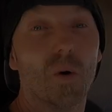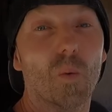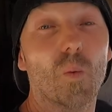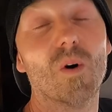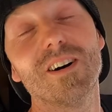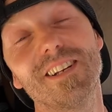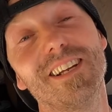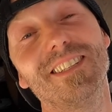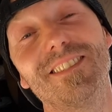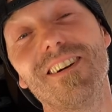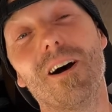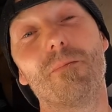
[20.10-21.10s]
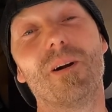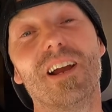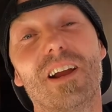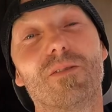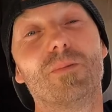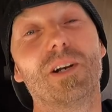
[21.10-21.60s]
What is up,
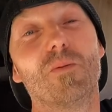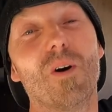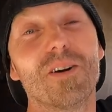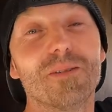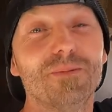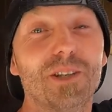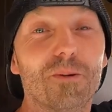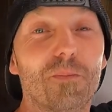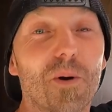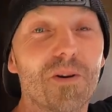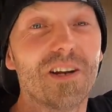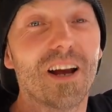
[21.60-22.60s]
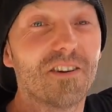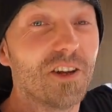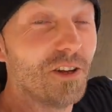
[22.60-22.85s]
everybody? Welcome to the Burn Down